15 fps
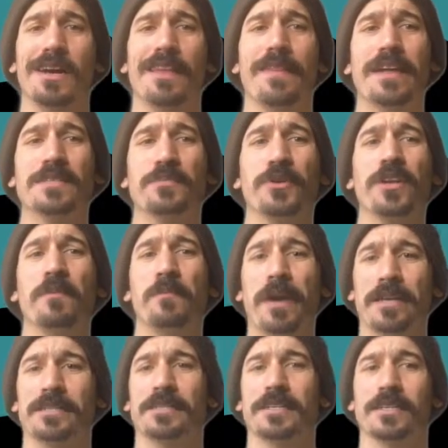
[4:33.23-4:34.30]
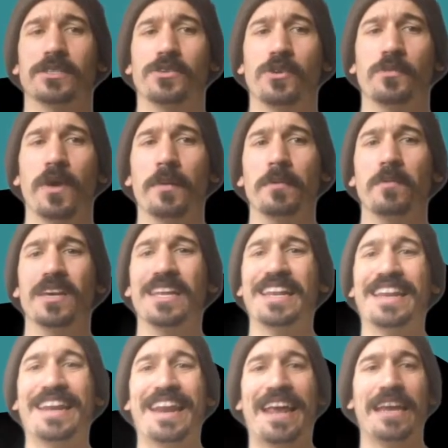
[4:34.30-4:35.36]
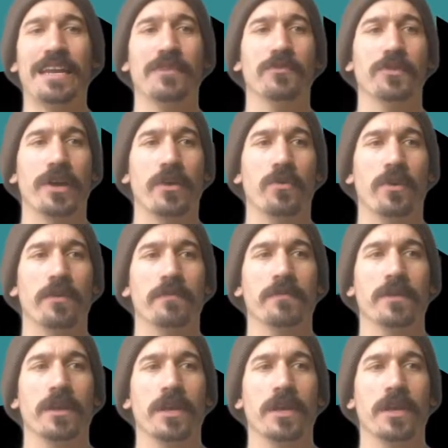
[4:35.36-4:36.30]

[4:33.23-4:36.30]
that's pretty basic, so you'd probably be getting an 80 for that one.